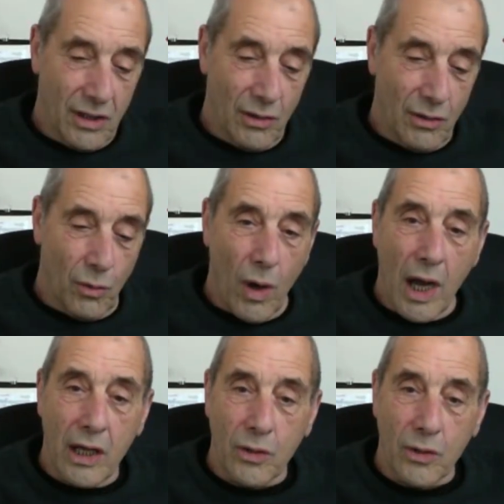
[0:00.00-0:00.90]

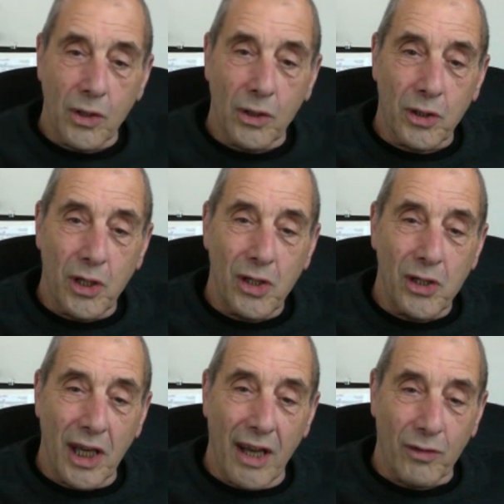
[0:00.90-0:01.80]
why you're still
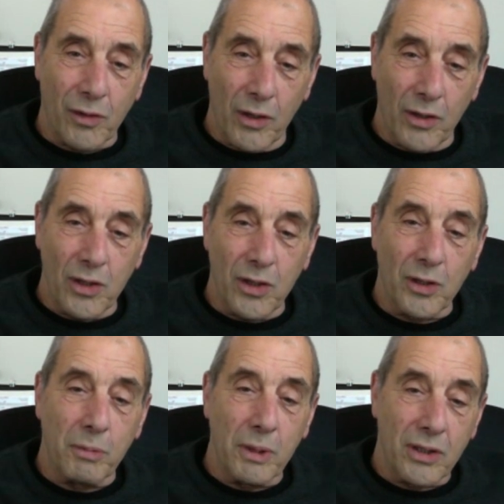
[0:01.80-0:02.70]
teaching after all these
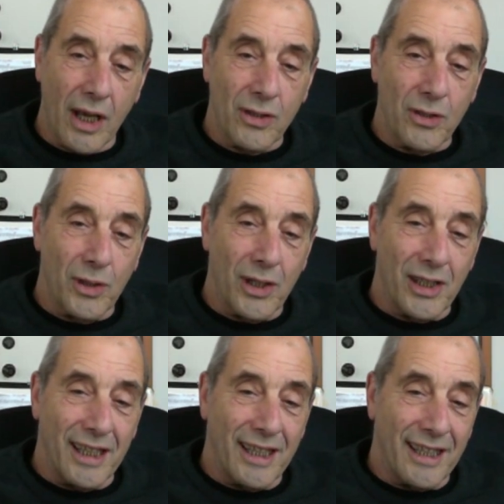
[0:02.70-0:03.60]
years, besides you need
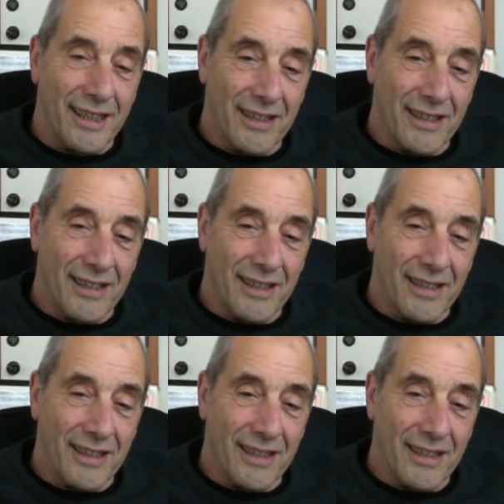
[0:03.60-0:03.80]
to eat.